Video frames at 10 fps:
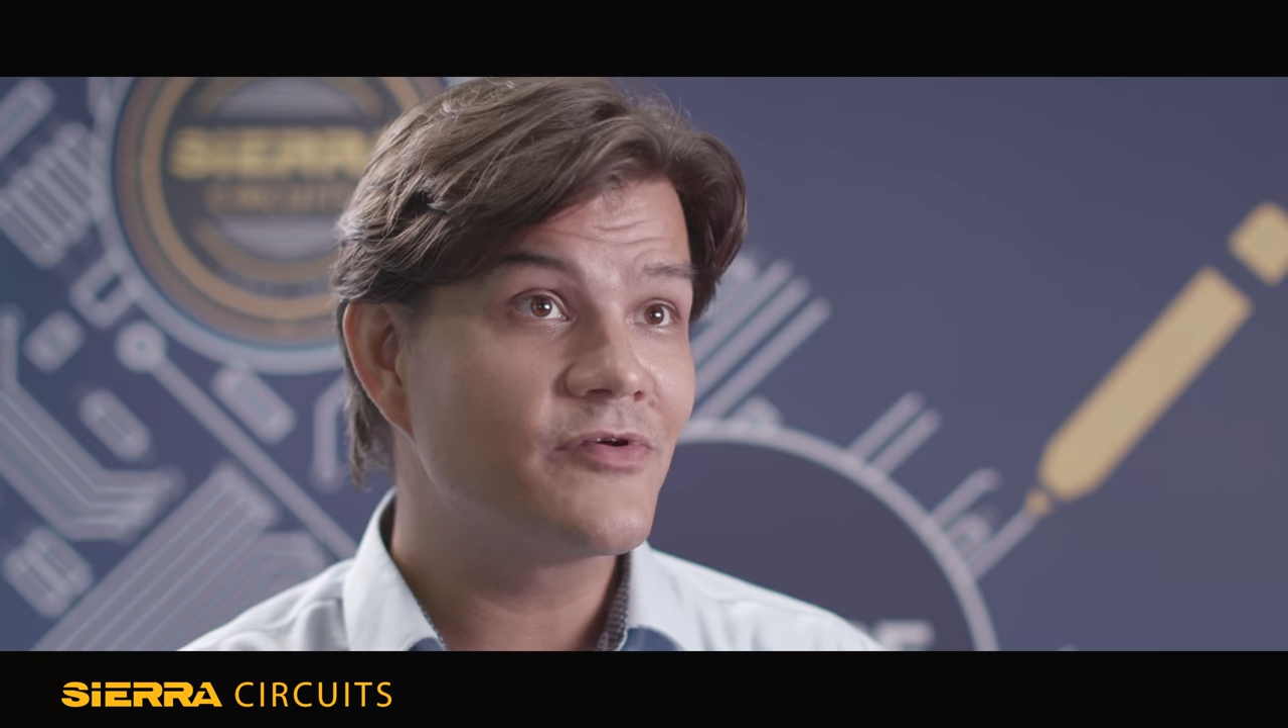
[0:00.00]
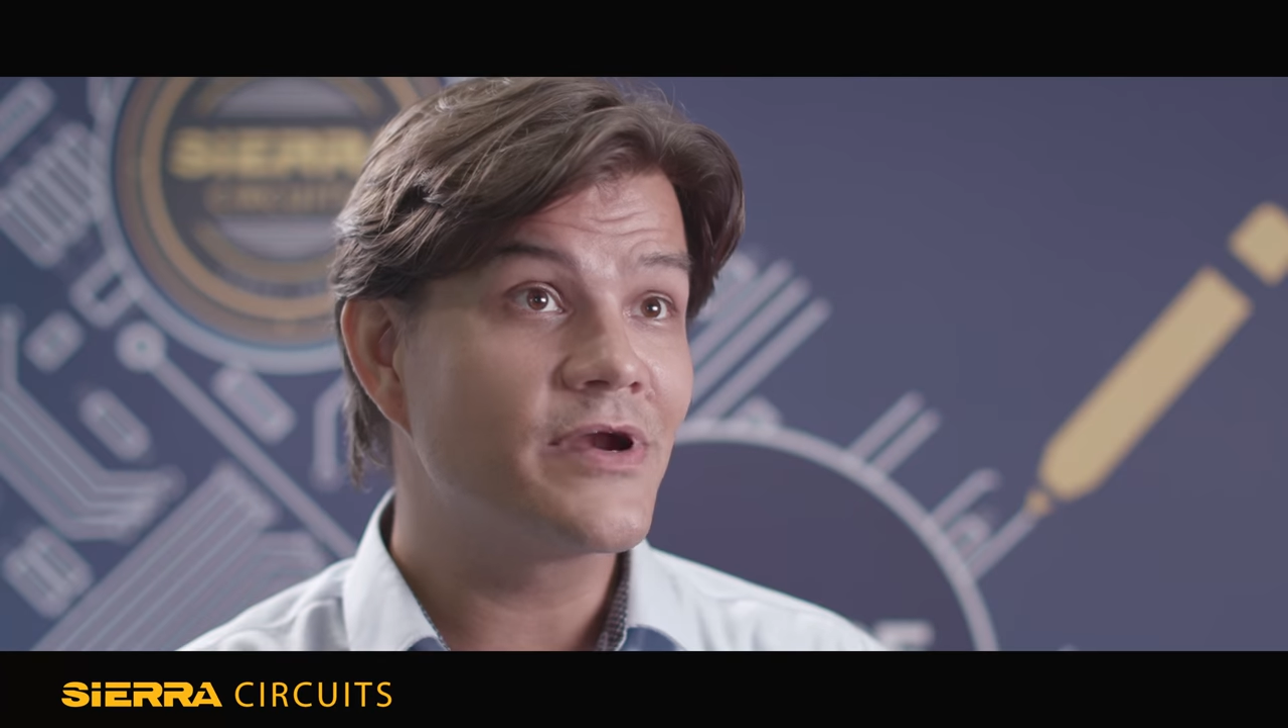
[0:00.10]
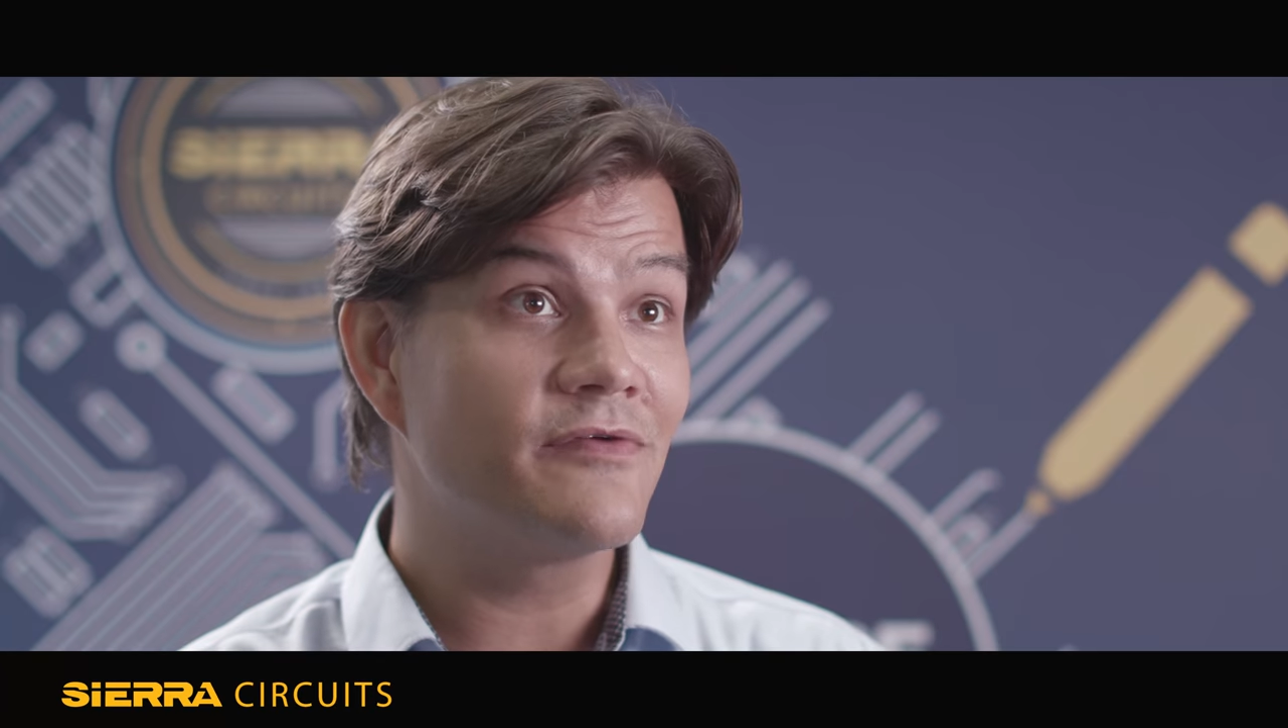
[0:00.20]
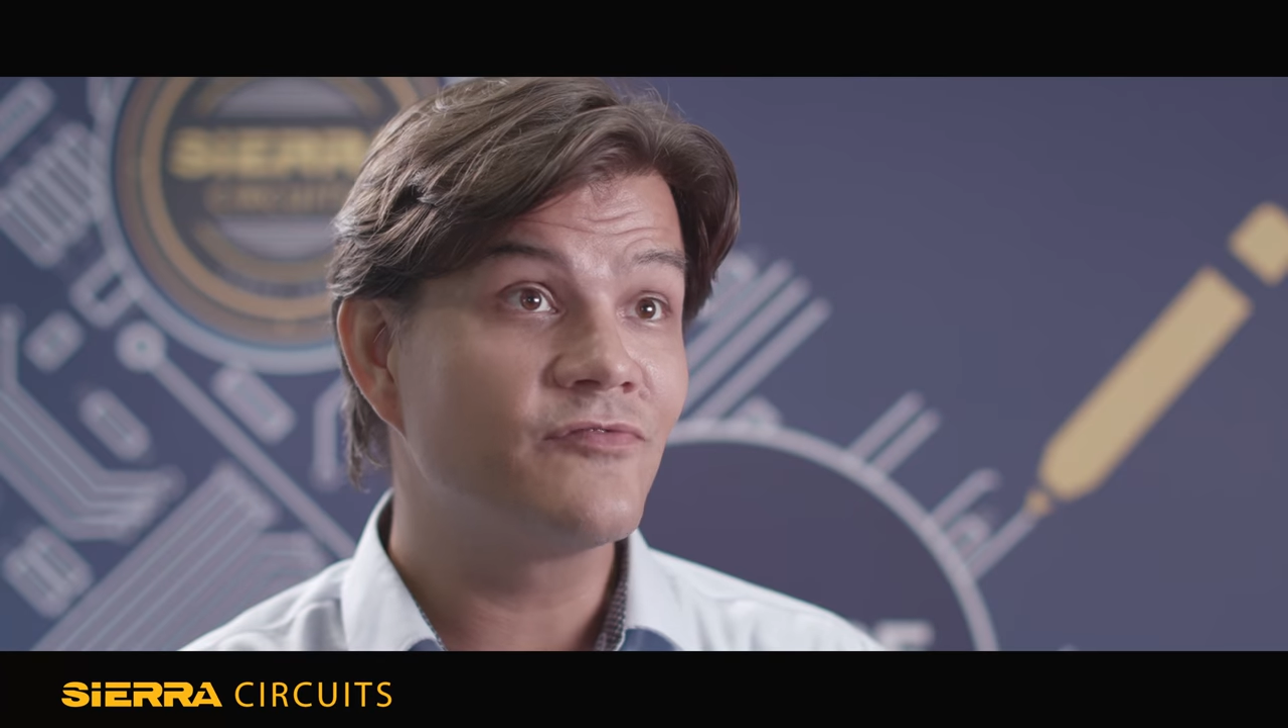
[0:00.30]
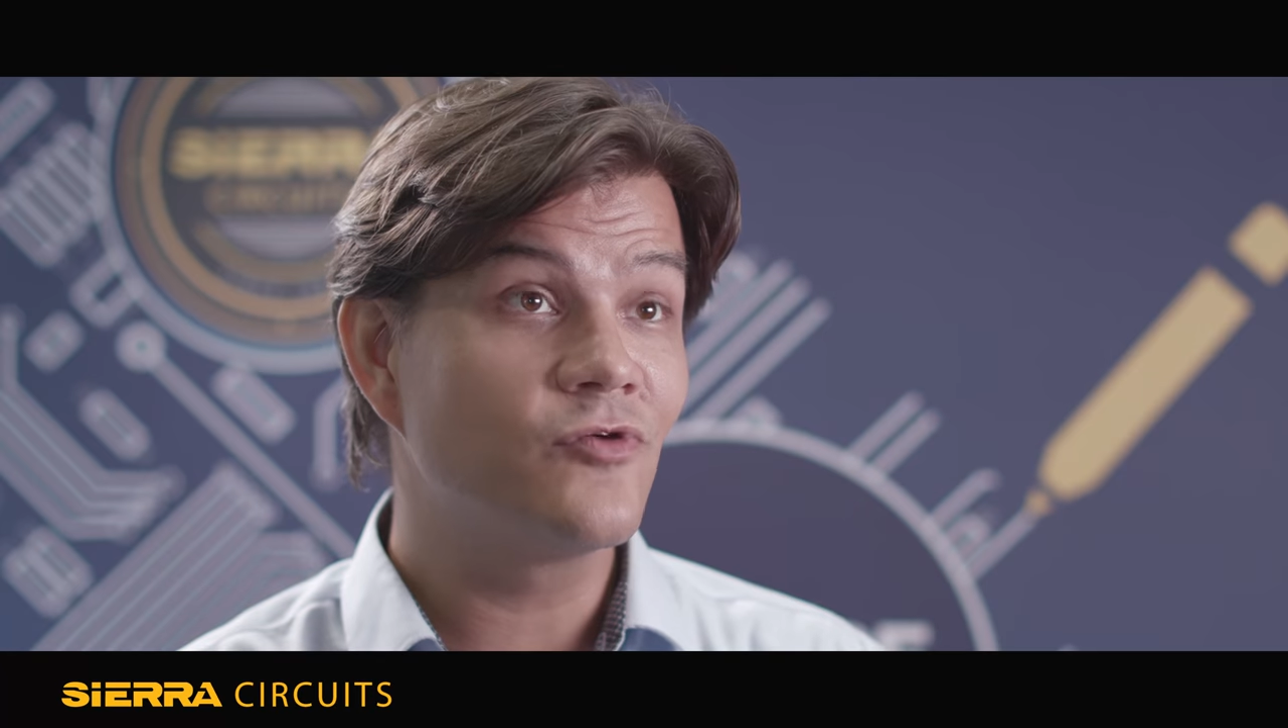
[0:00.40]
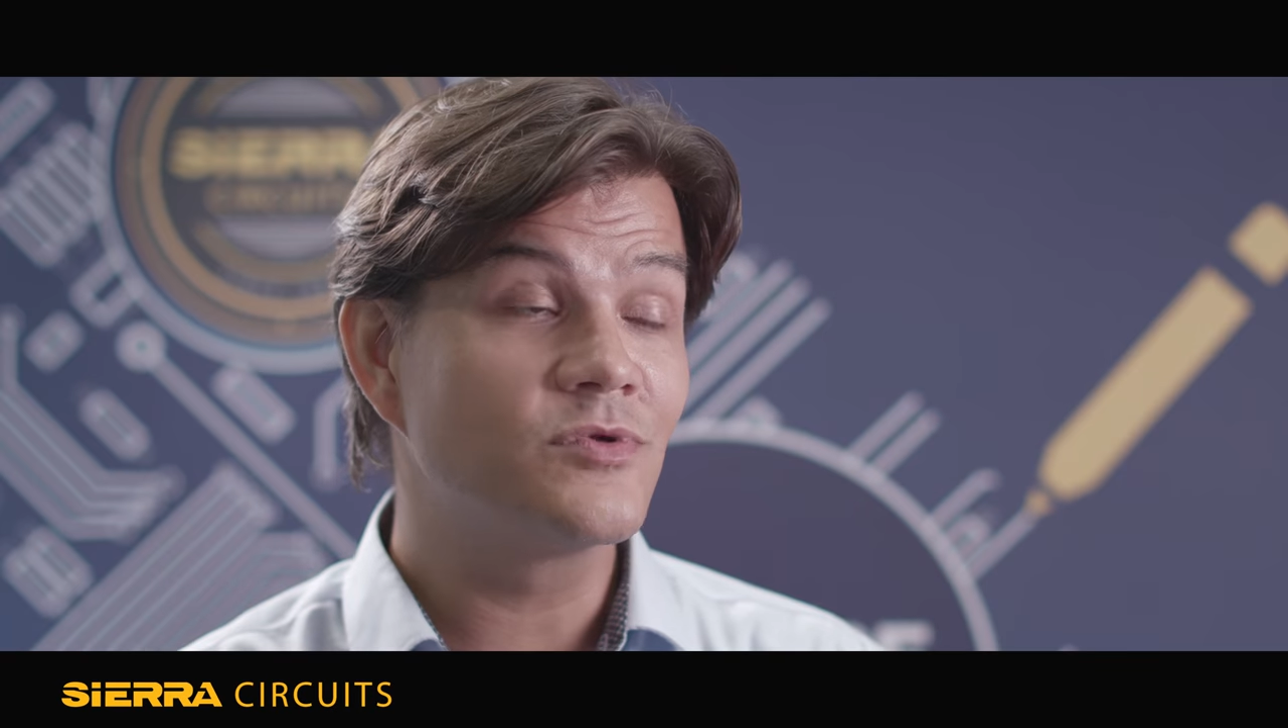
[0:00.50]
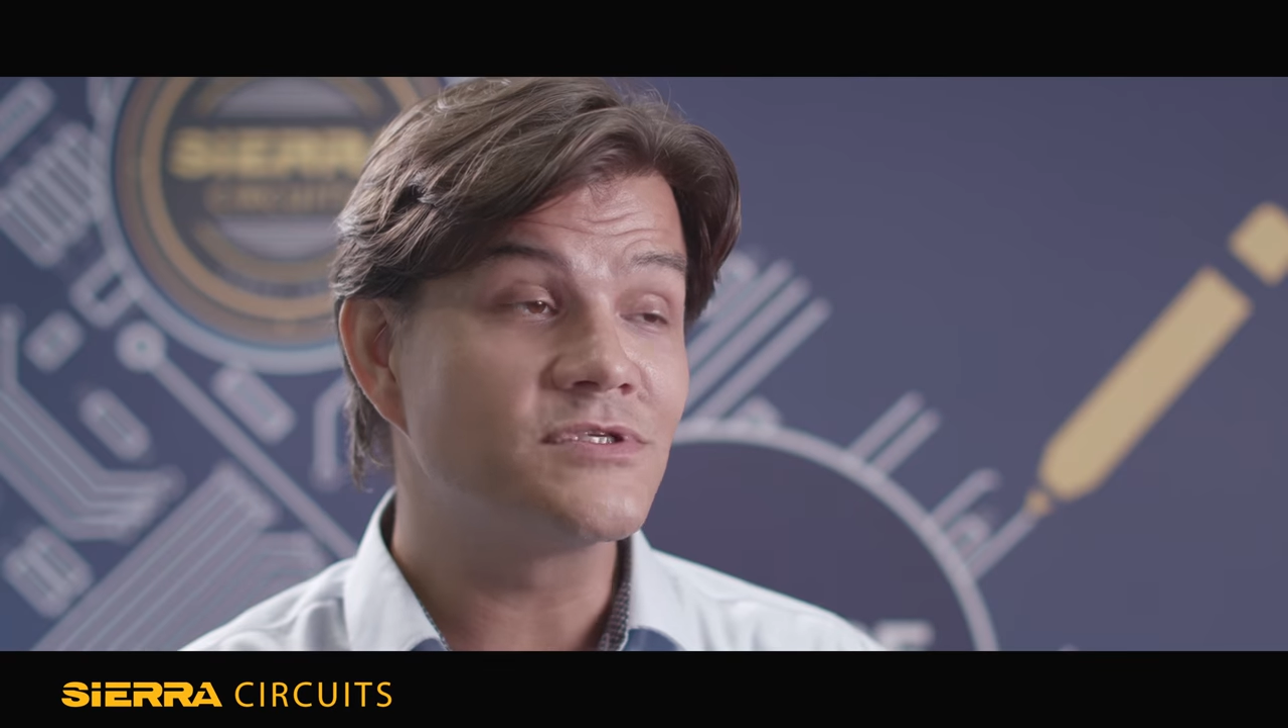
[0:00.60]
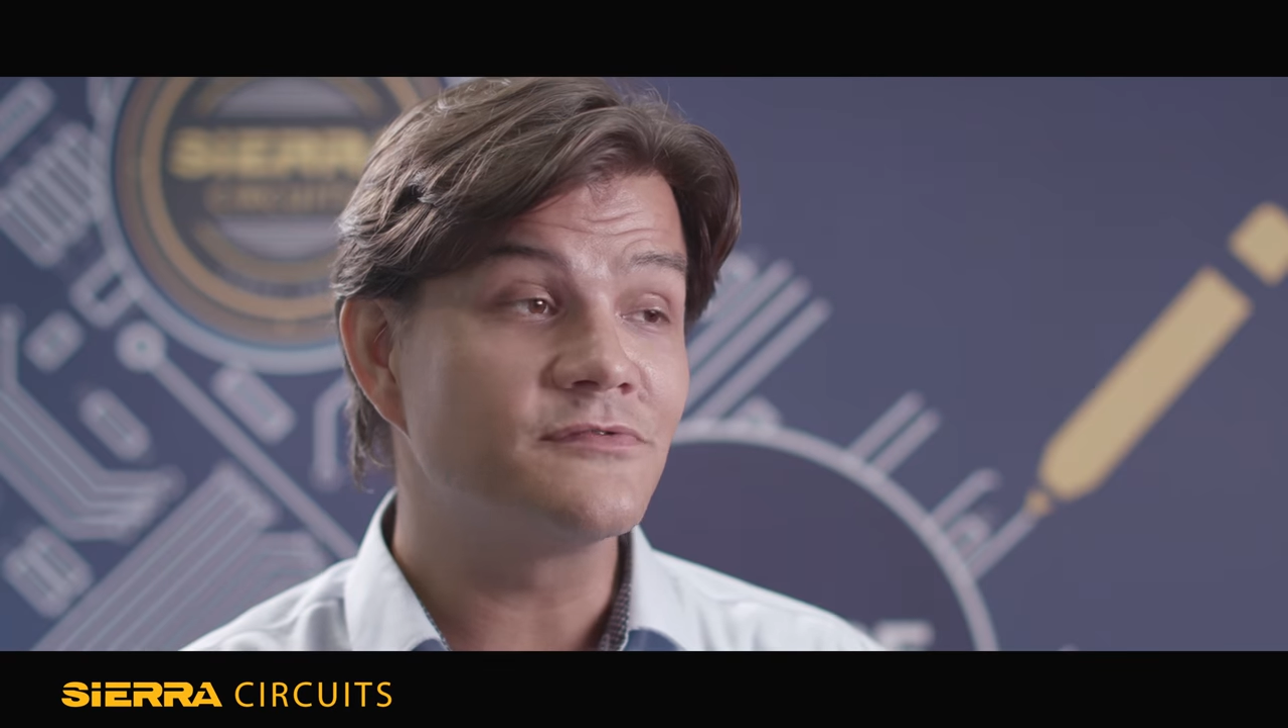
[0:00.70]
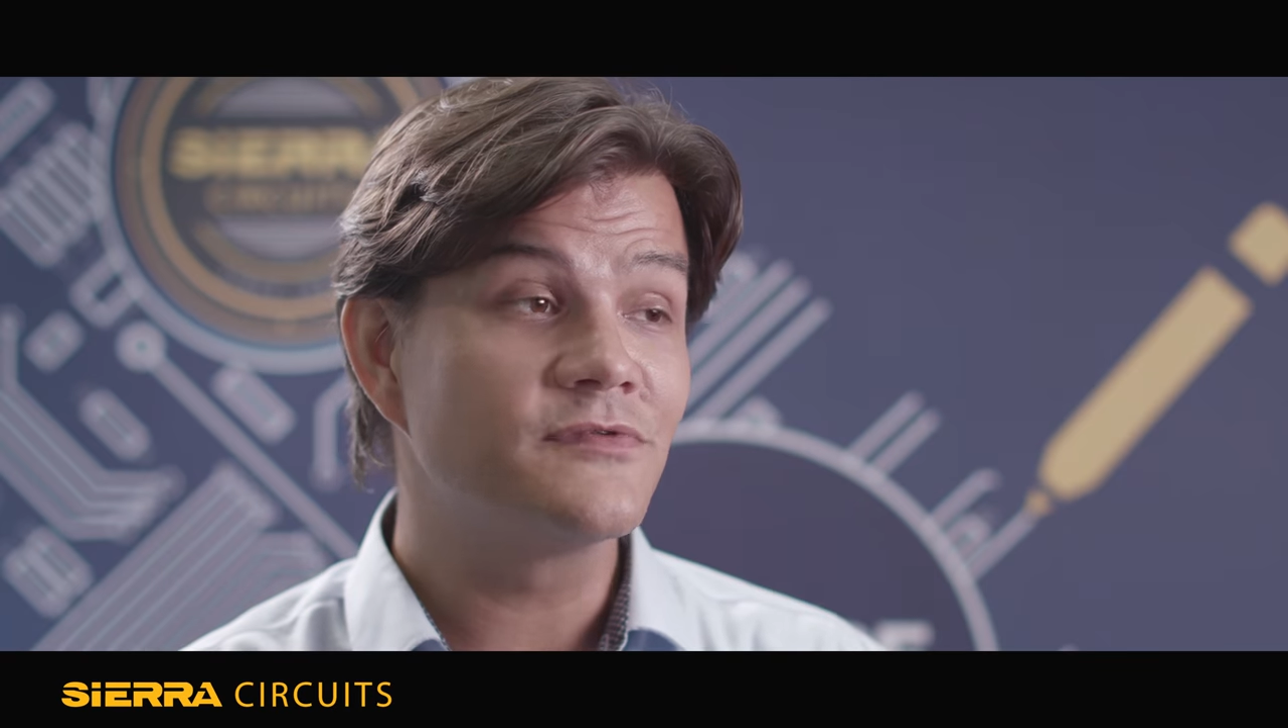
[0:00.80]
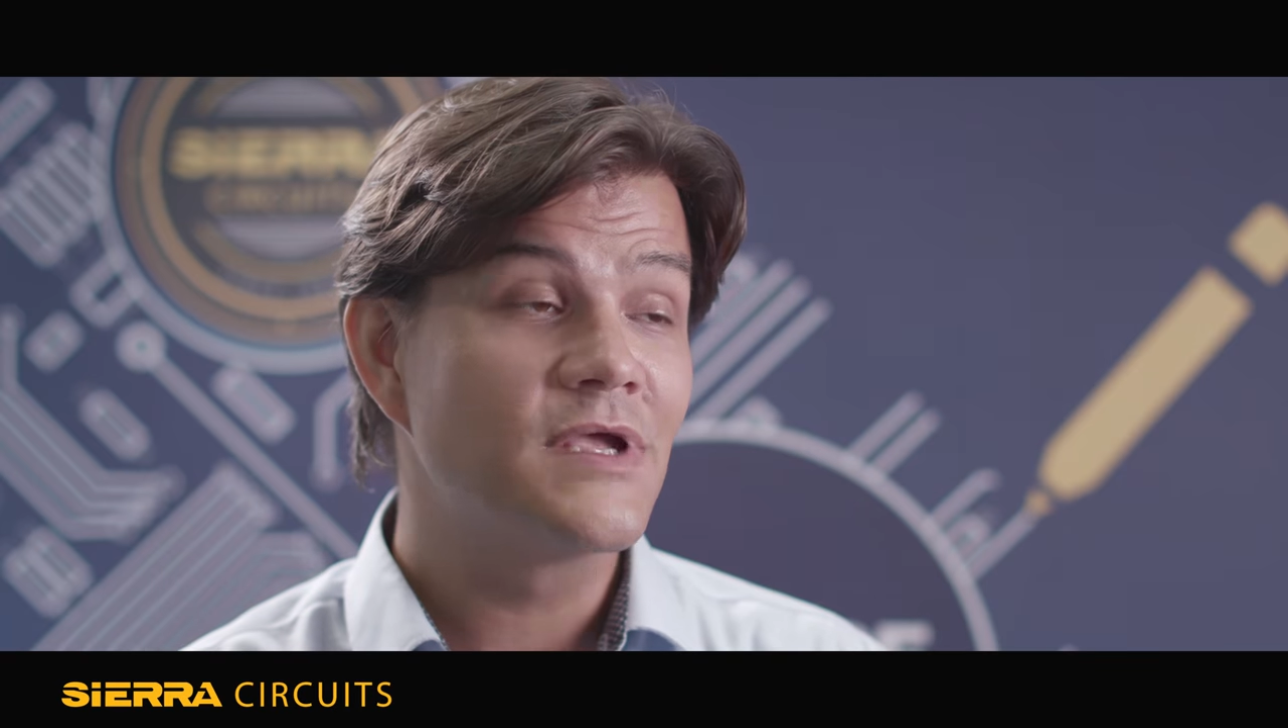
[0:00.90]
very
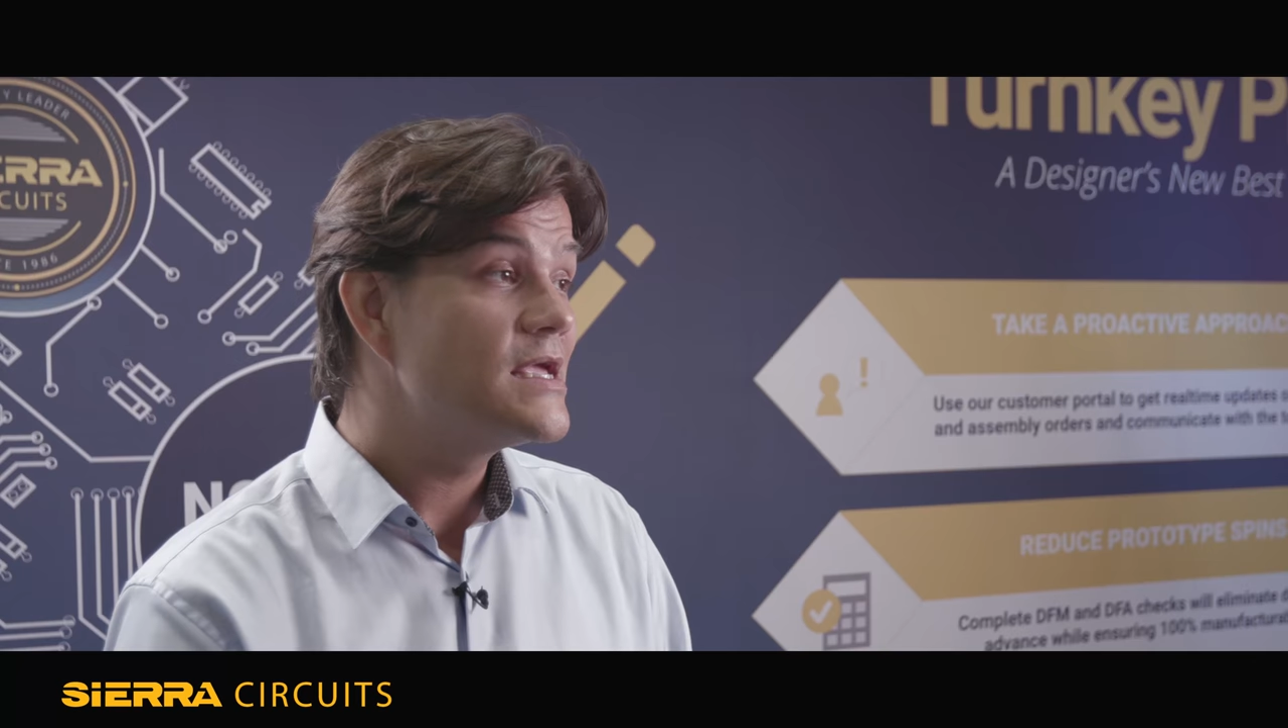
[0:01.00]
informative.